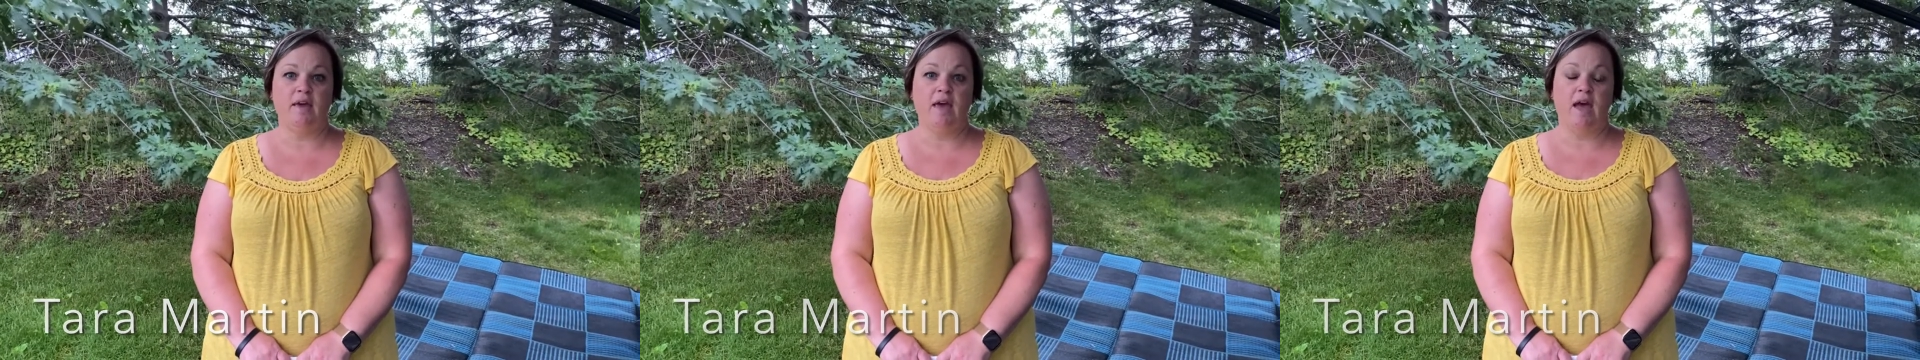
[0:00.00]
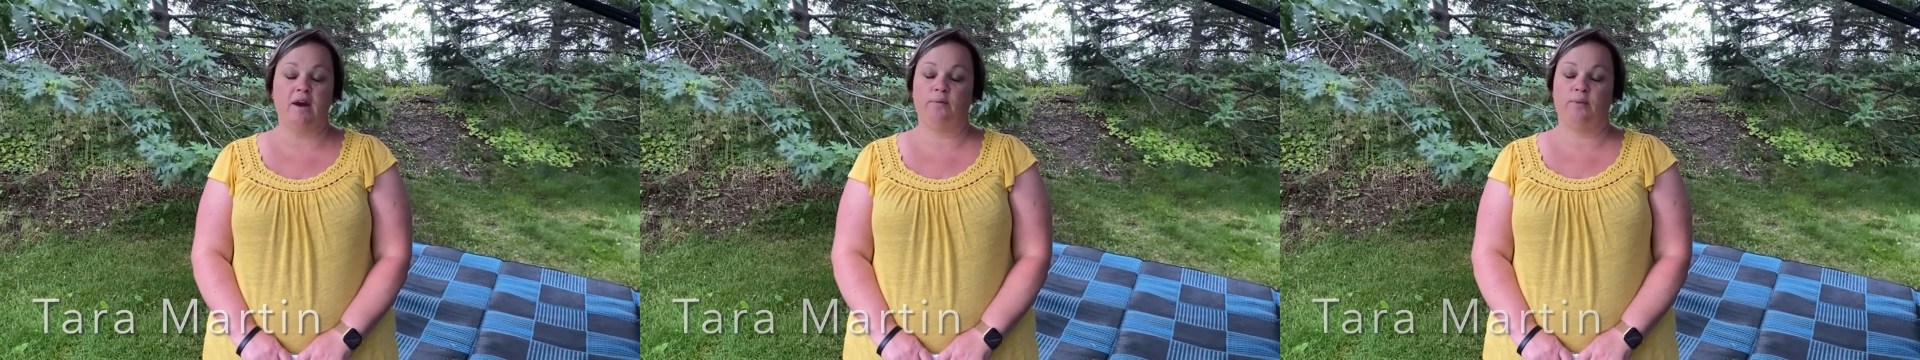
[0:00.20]

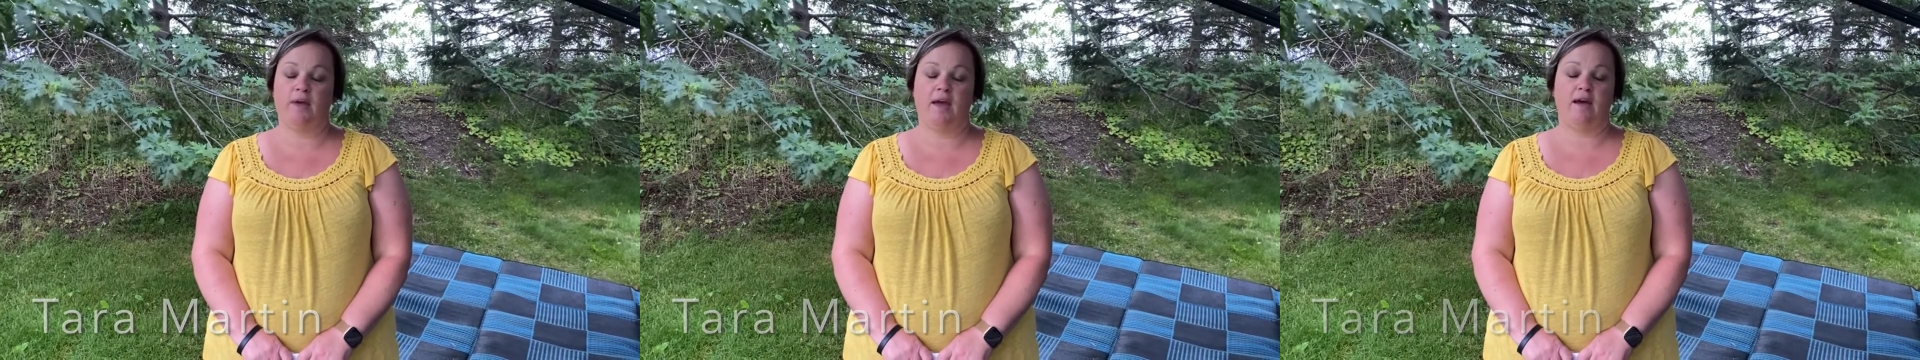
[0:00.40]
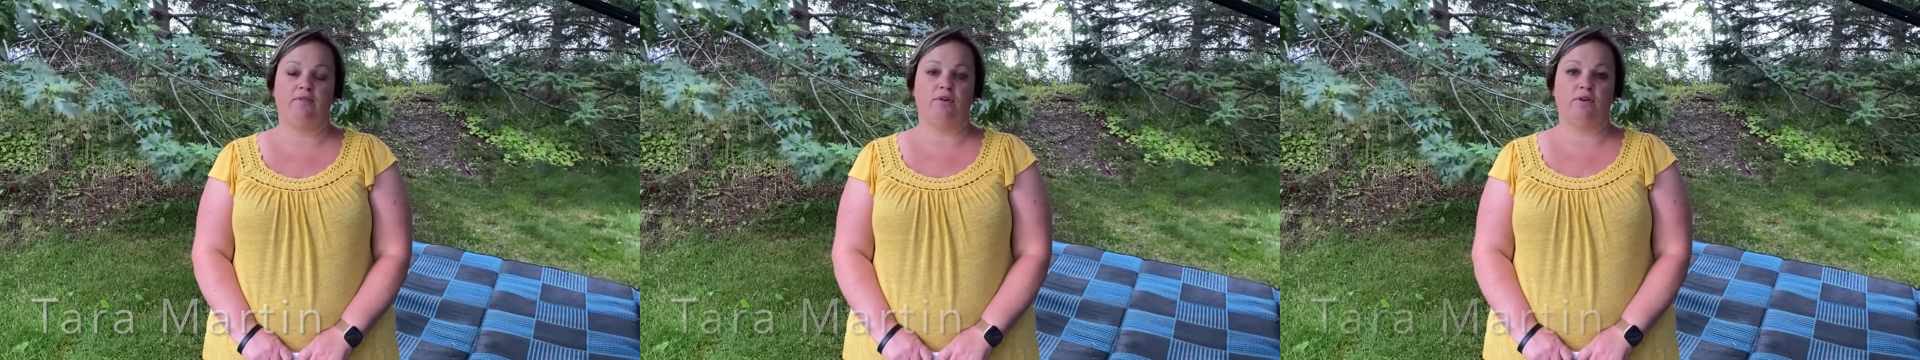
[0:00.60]
and we
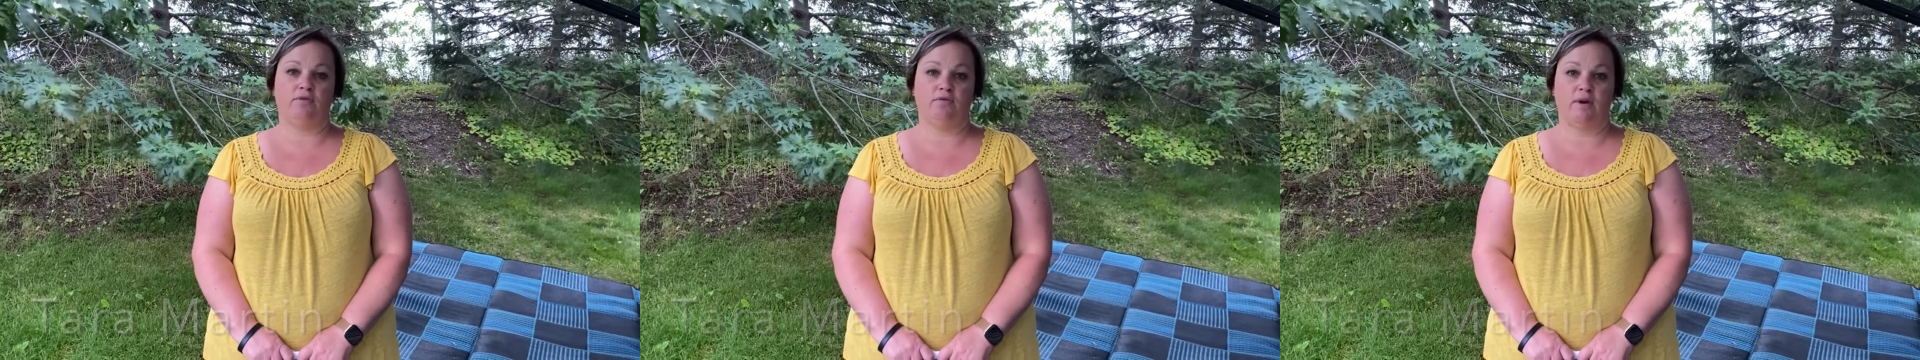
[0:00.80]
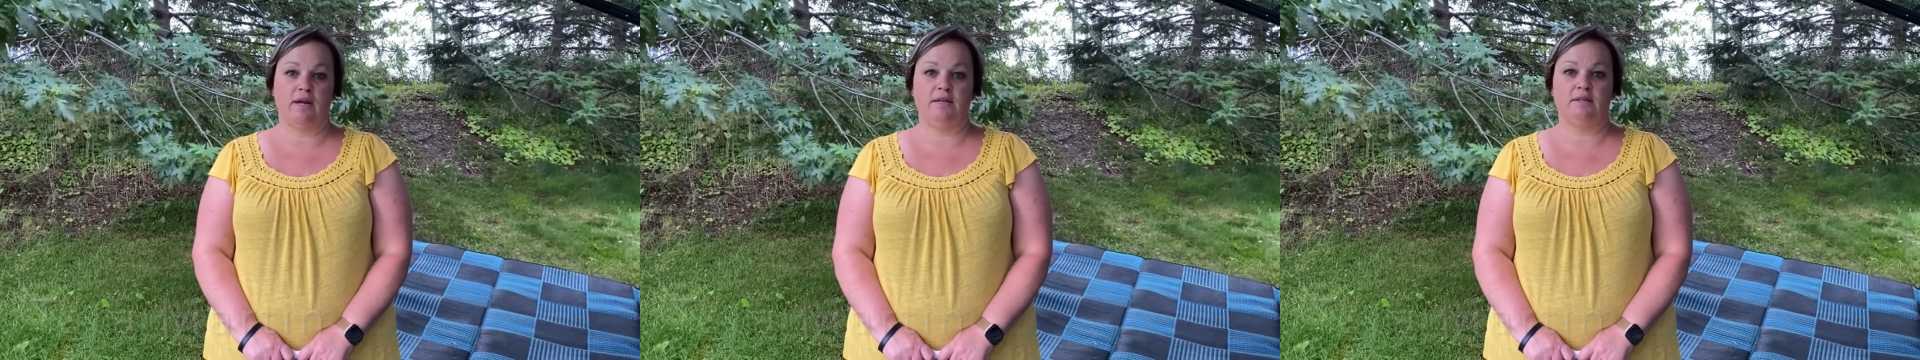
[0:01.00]
have a
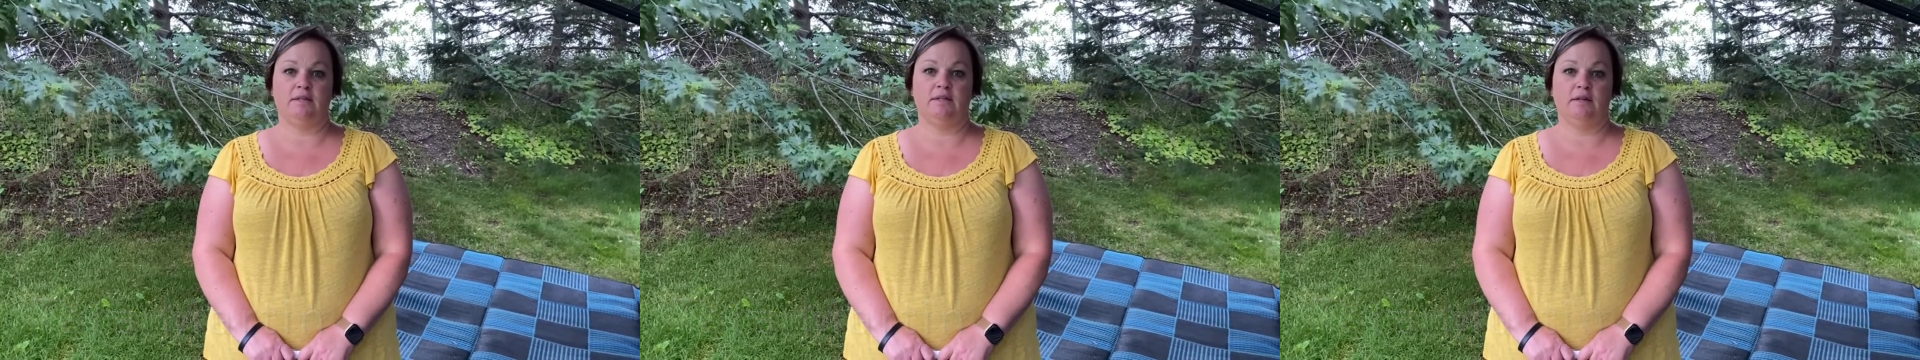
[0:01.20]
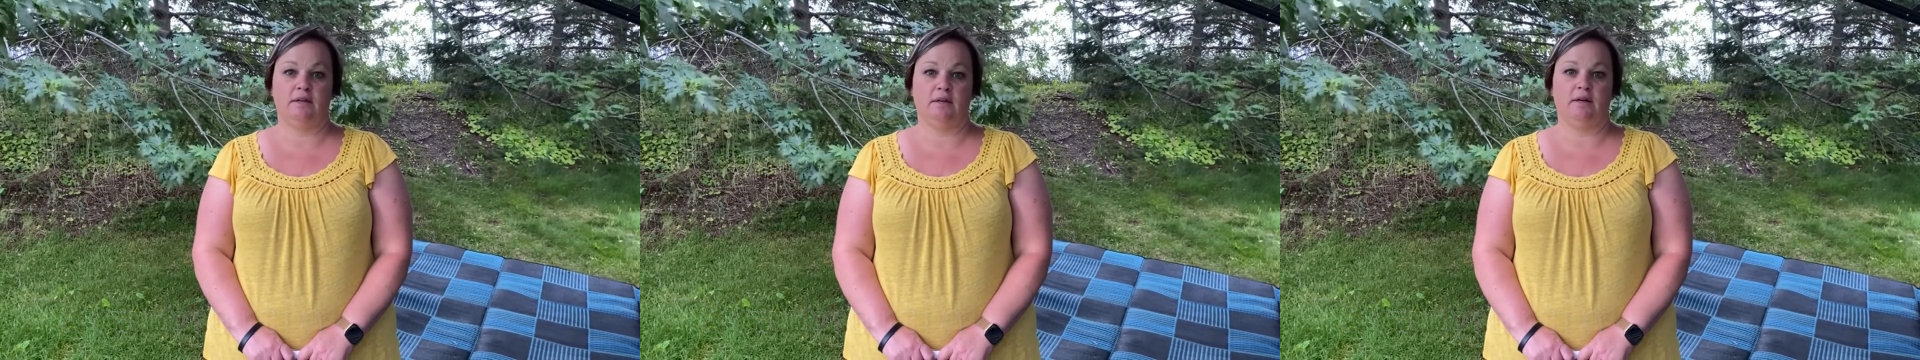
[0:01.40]
great
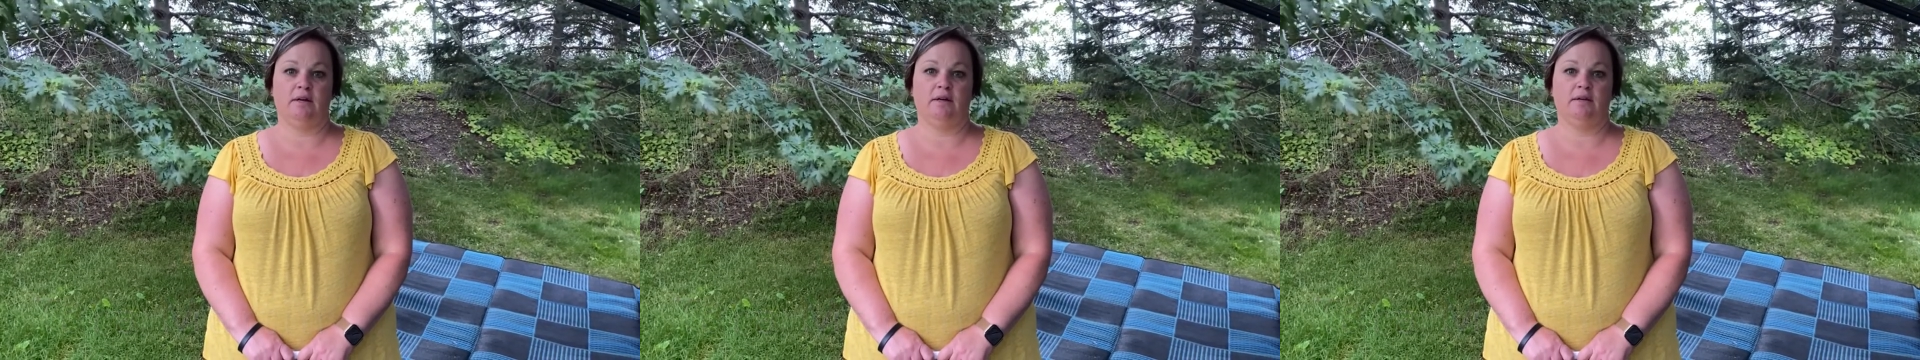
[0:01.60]
year.